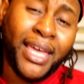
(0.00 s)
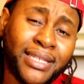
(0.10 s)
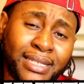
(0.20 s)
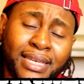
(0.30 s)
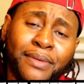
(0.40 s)
8
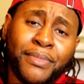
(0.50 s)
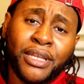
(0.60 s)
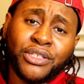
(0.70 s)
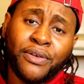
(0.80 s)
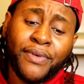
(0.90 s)
to 10
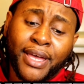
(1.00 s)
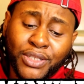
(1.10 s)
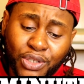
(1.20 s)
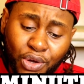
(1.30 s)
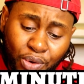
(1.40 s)
minutes. Alright,
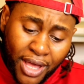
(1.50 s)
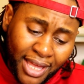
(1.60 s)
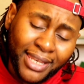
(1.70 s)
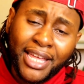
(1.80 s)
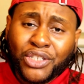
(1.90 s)
so
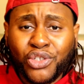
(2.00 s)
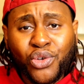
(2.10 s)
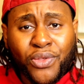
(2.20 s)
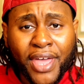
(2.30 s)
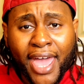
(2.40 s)
let's
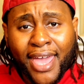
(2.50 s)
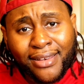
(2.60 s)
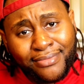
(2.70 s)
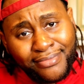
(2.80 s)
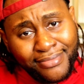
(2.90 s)
do that.
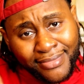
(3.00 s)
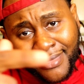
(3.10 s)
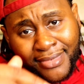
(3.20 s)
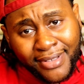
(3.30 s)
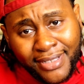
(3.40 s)

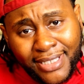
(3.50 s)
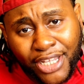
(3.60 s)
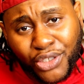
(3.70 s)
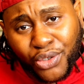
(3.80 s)
Stay